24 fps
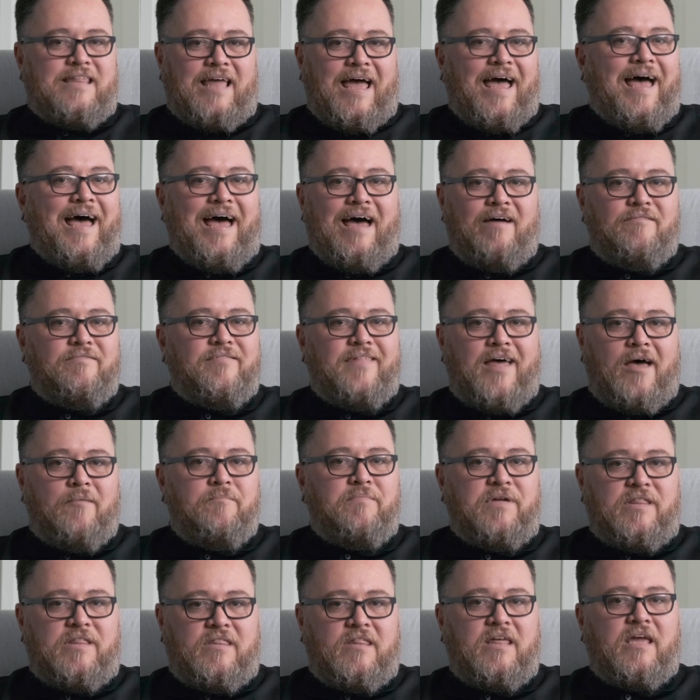to have that
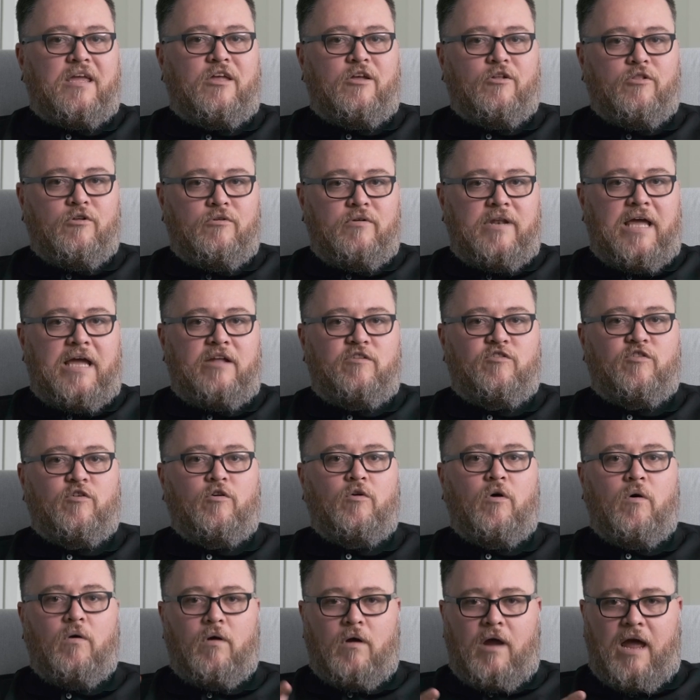particular nature
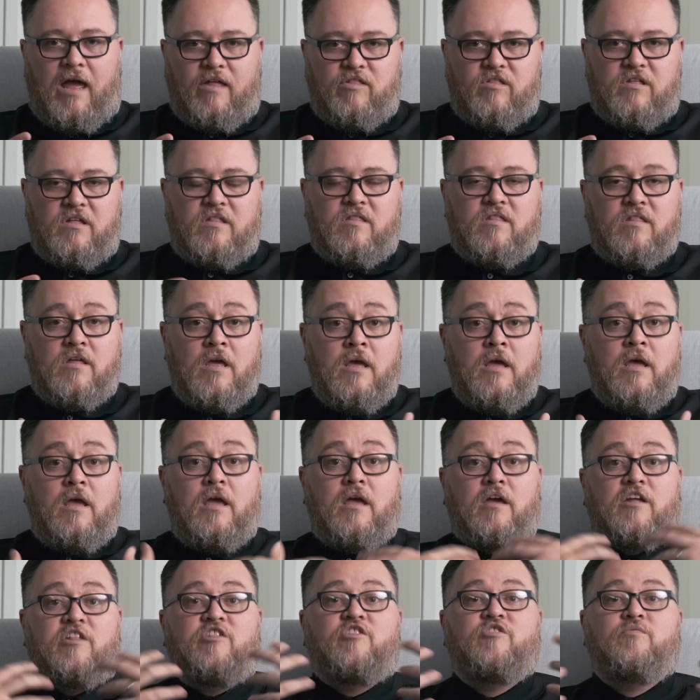or essence
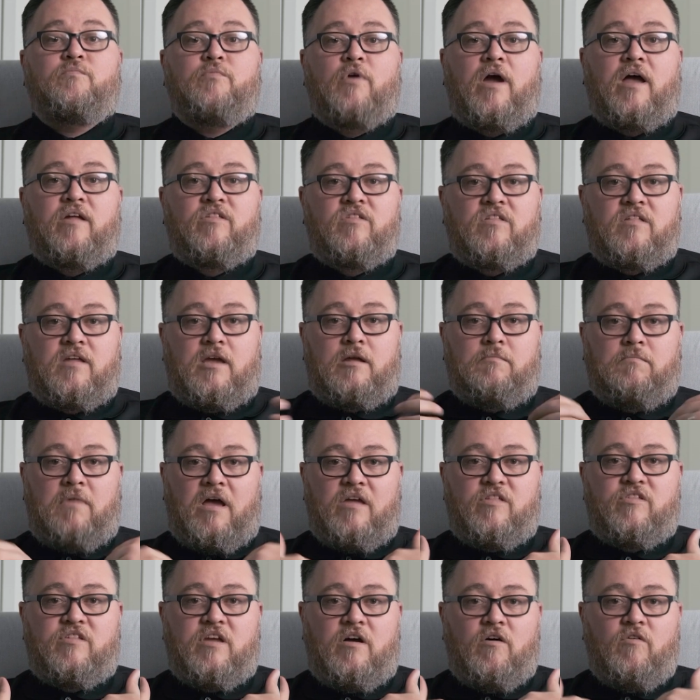expressed in
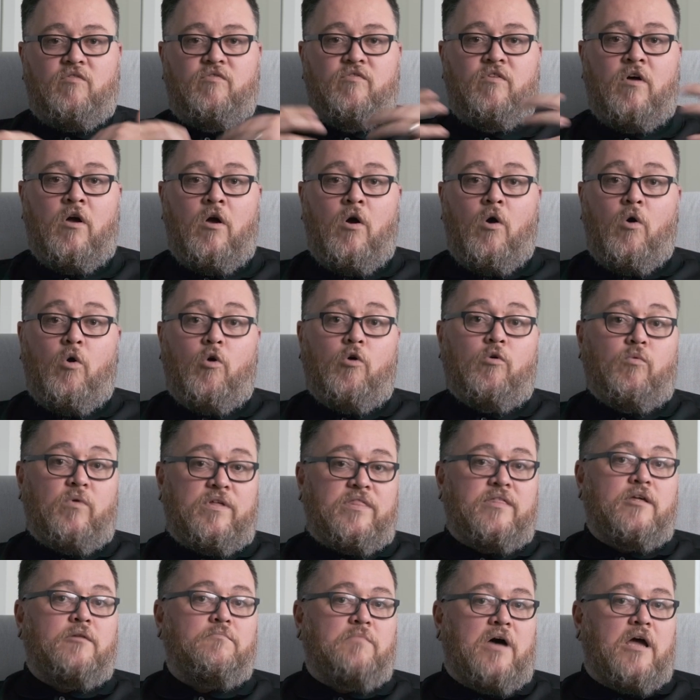myself or
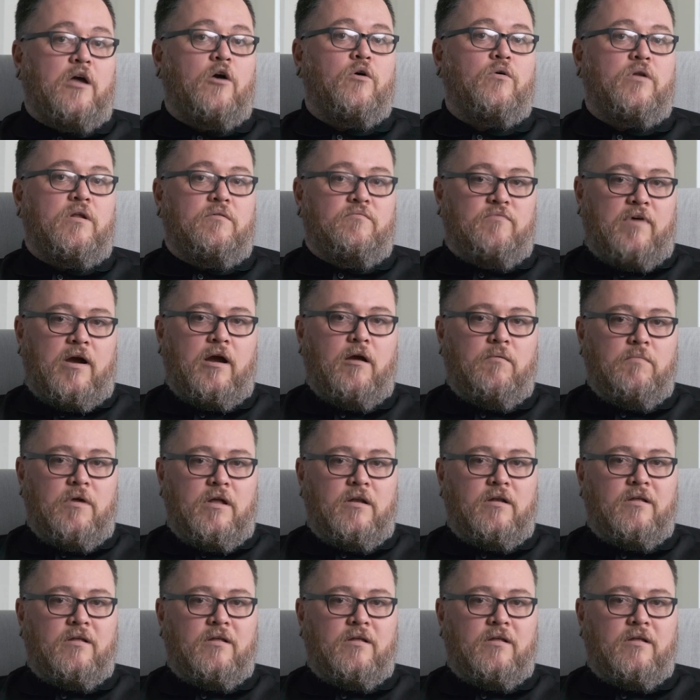within my own environment.